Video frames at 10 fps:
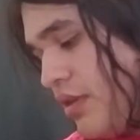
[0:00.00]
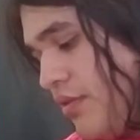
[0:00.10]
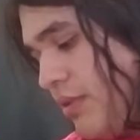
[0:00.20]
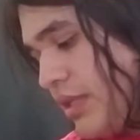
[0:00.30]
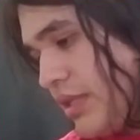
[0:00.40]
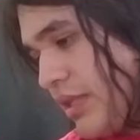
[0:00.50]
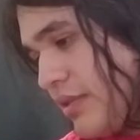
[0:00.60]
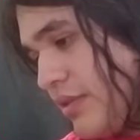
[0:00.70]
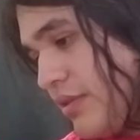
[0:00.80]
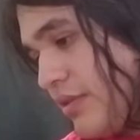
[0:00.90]
what is
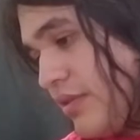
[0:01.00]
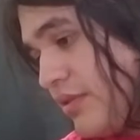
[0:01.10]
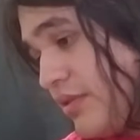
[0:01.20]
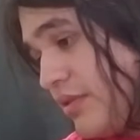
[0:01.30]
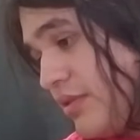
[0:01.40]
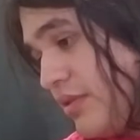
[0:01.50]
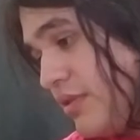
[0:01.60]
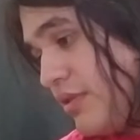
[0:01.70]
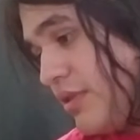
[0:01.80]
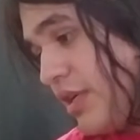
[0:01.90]
this?
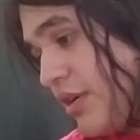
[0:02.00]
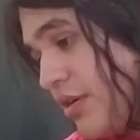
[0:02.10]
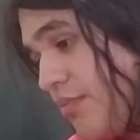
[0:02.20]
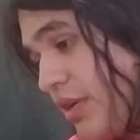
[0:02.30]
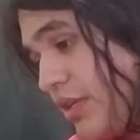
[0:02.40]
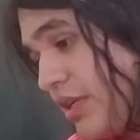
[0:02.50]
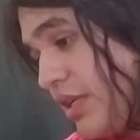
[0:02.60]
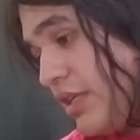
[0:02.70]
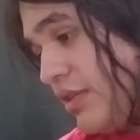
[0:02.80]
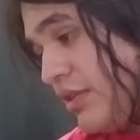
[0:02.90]
Terrorbilly.